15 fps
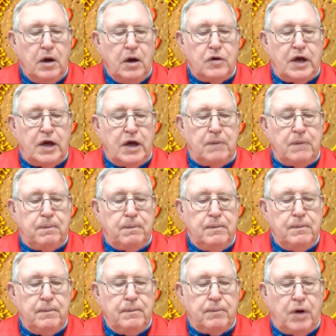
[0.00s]
Okay,
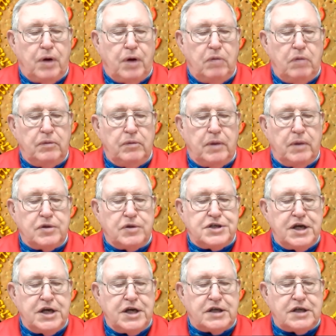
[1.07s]
problem number
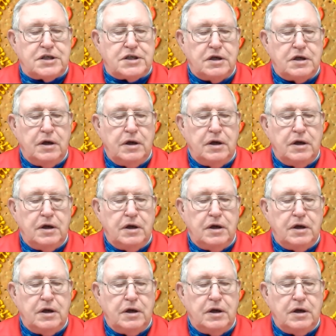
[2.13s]
6.